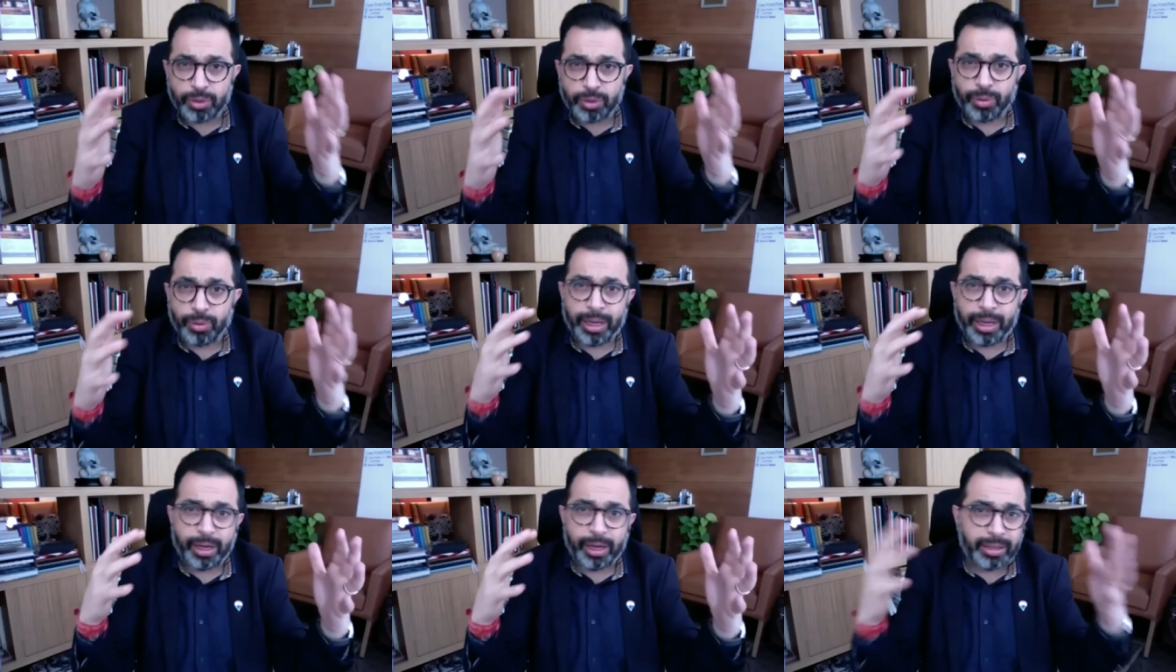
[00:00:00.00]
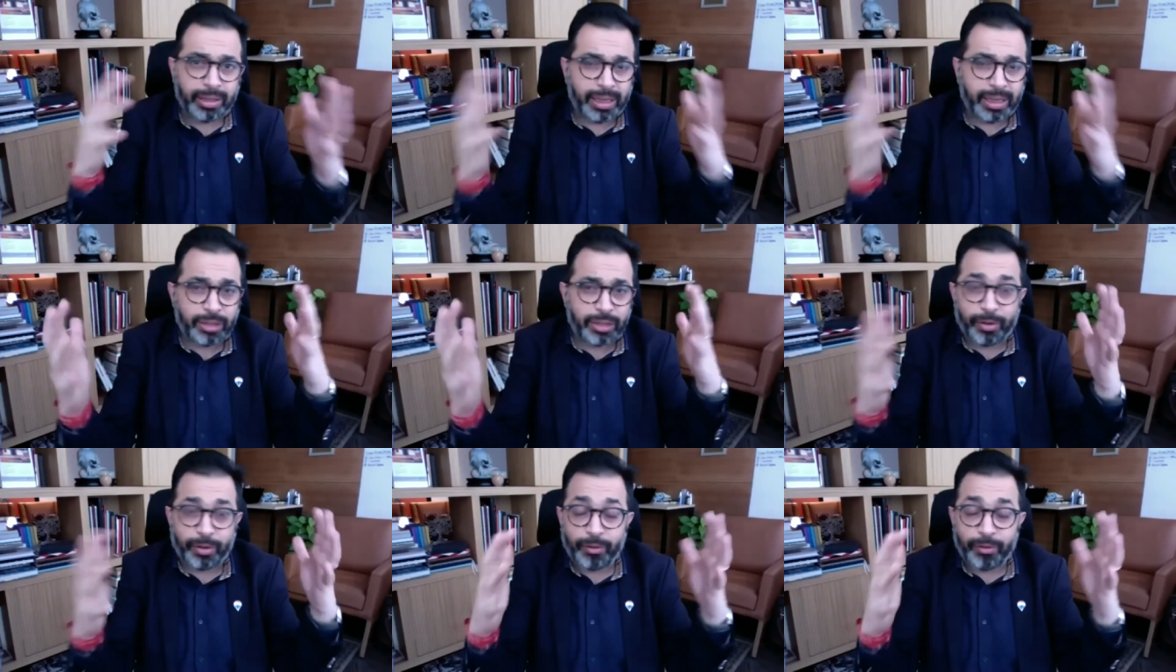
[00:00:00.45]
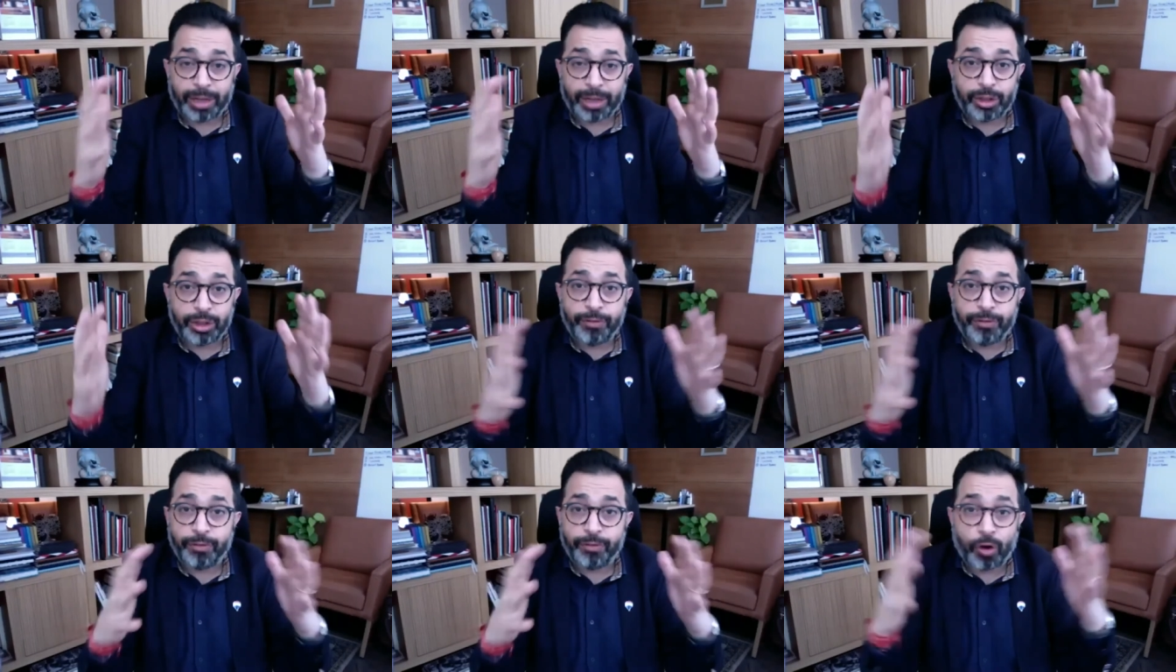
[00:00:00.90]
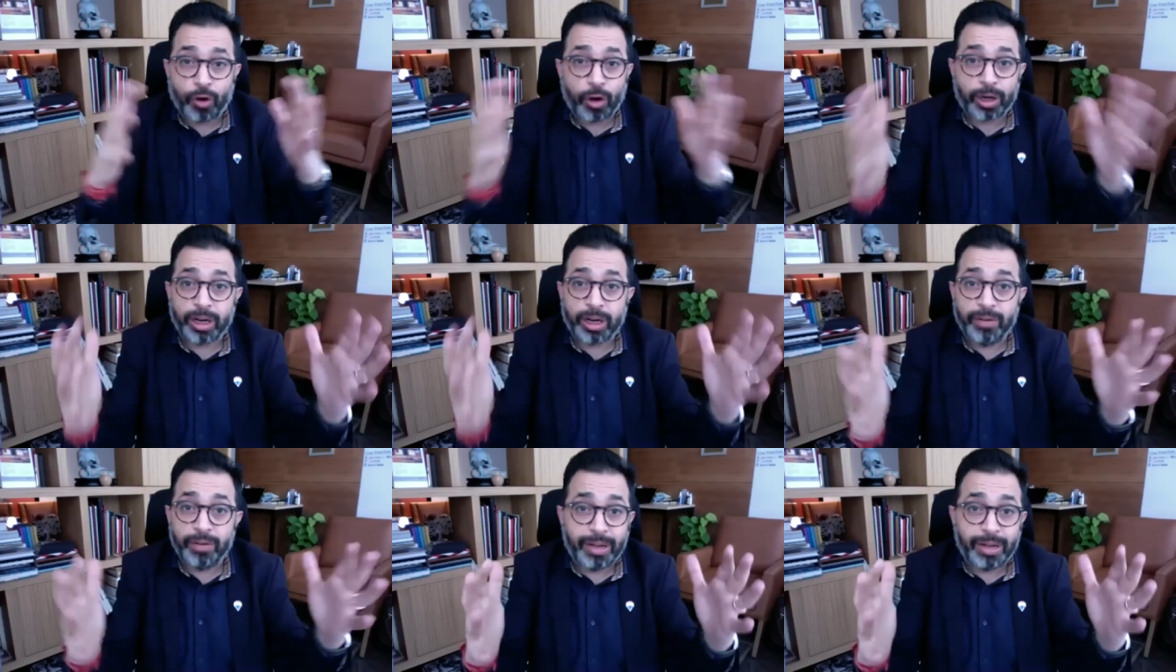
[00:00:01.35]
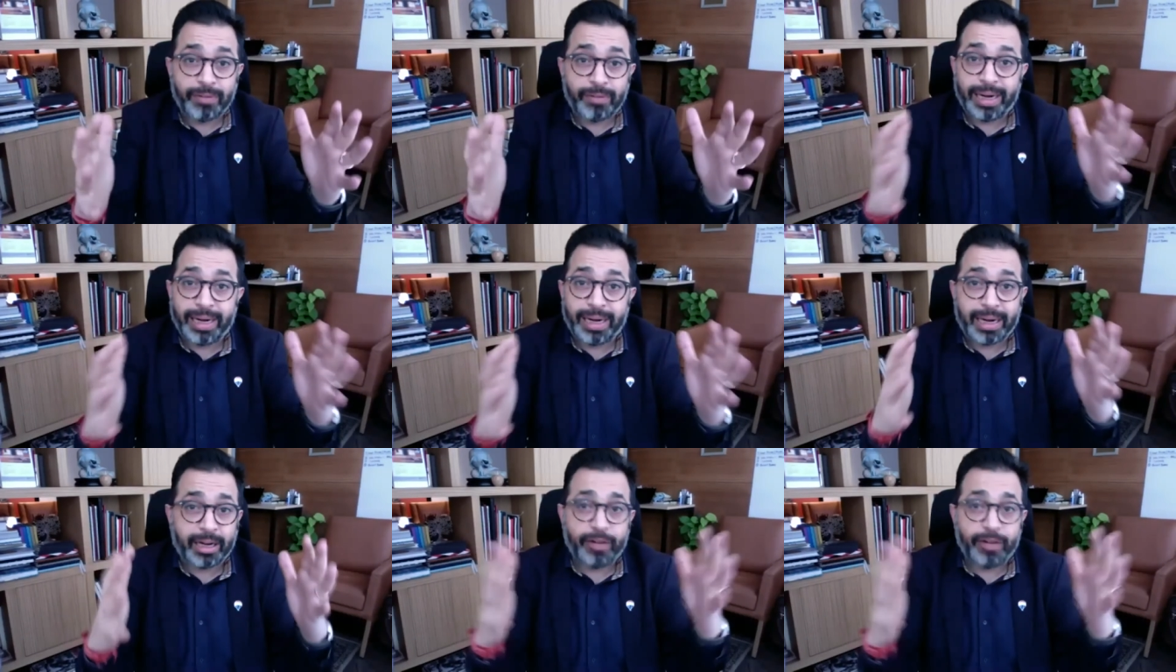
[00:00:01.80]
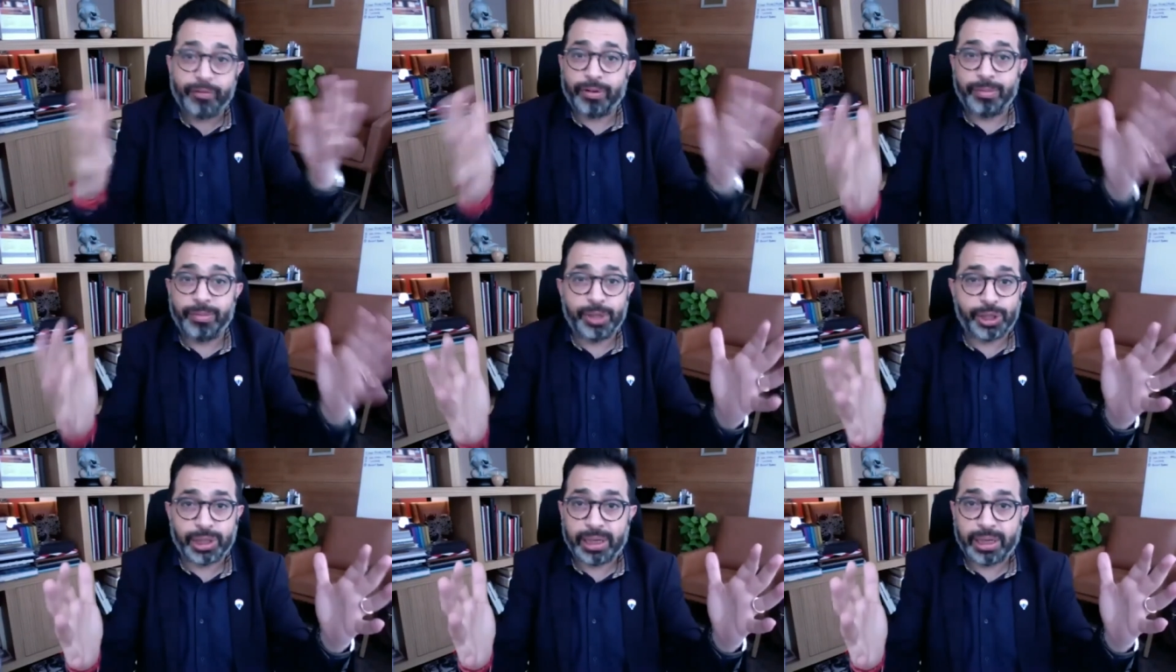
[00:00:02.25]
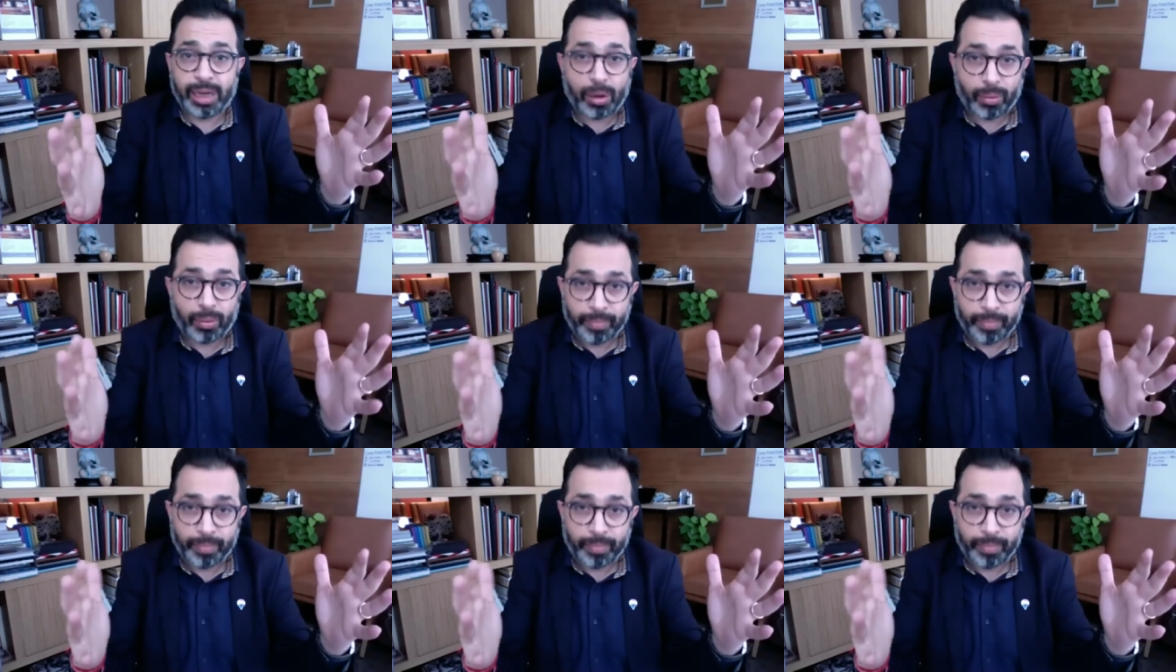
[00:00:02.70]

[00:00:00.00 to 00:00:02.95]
You hear things. We've actually forgotten where we get information now.